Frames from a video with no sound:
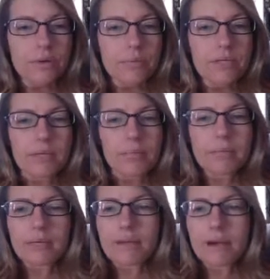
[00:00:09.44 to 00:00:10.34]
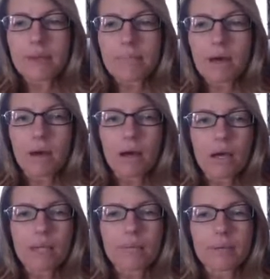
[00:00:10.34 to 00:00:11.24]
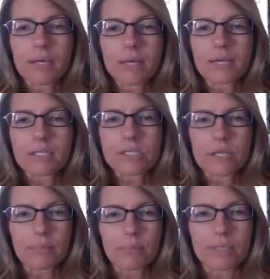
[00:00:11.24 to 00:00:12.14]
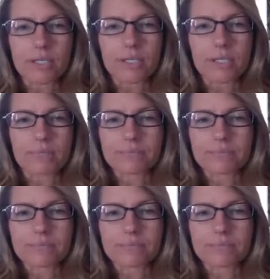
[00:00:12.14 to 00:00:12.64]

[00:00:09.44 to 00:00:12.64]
we are picking up on page number